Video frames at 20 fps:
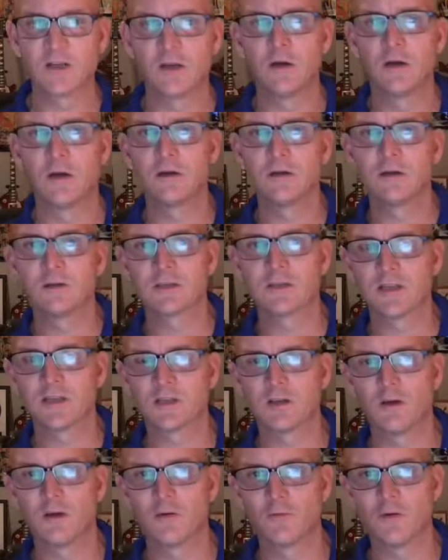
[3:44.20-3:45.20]
on, because I
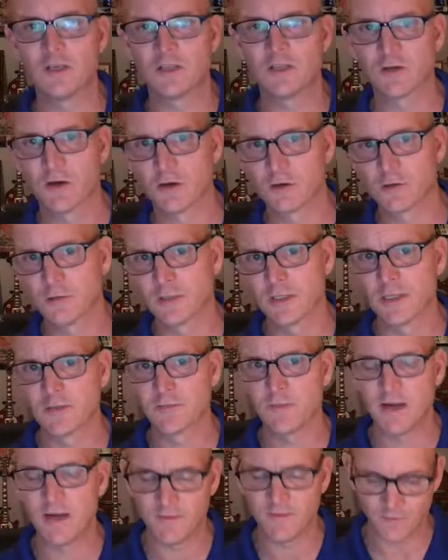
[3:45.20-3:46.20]
saw recent articles, as
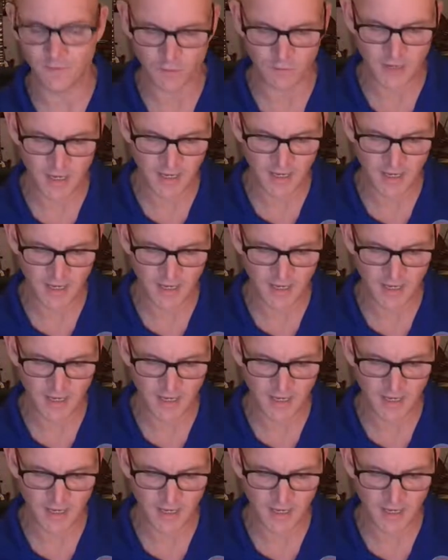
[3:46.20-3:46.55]
many of you may